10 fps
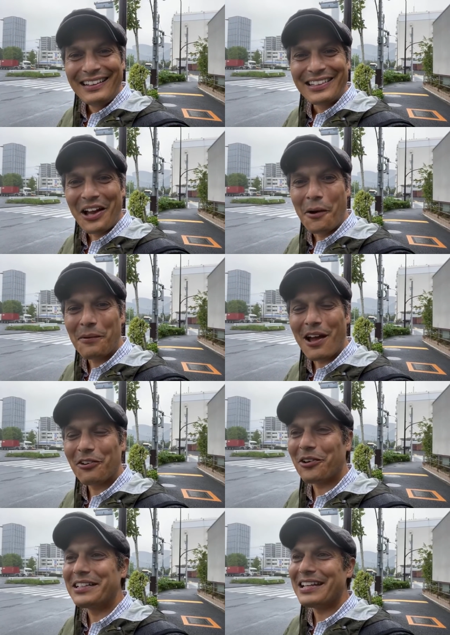So I hope you have
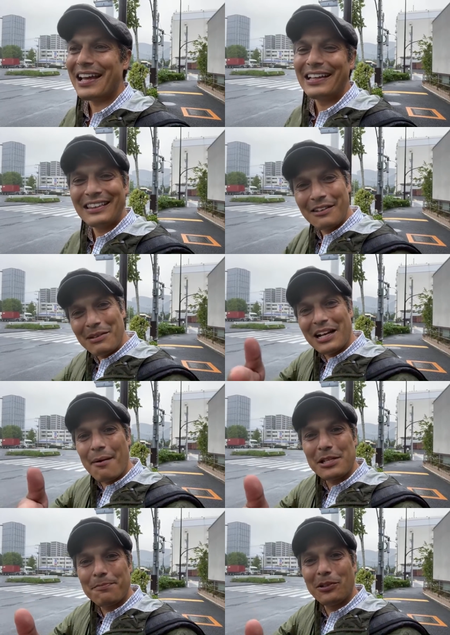a great day. Leave me
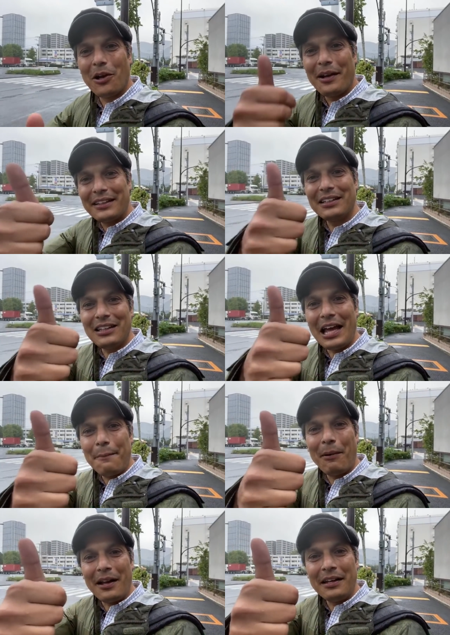comments below. Hit the
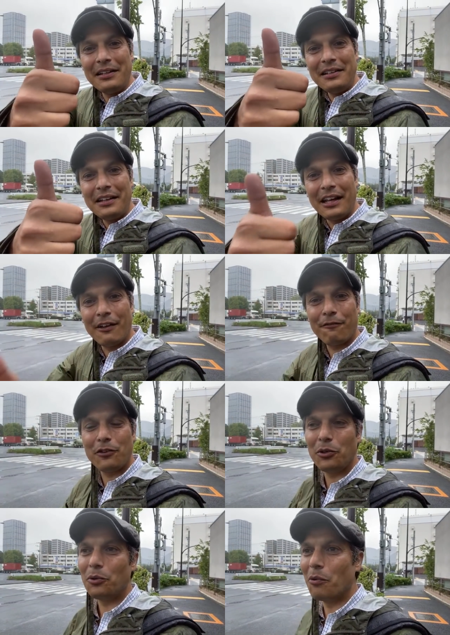like button if
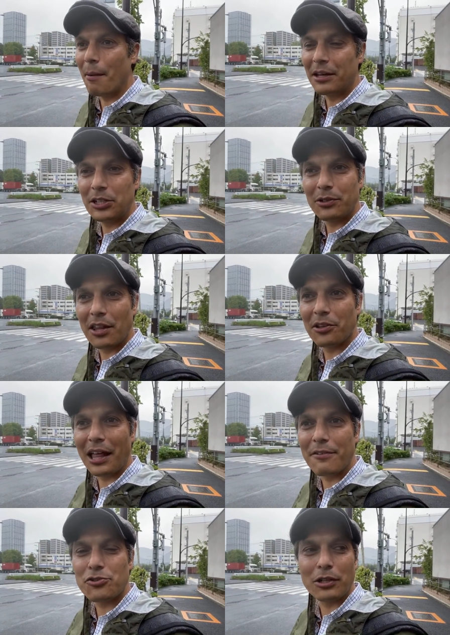you want me to do another
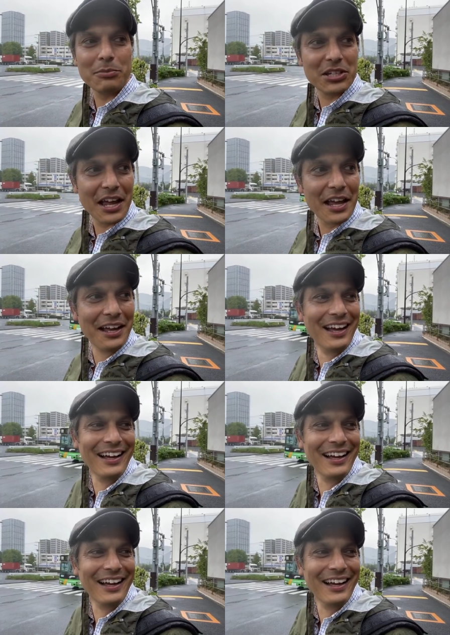live stream today.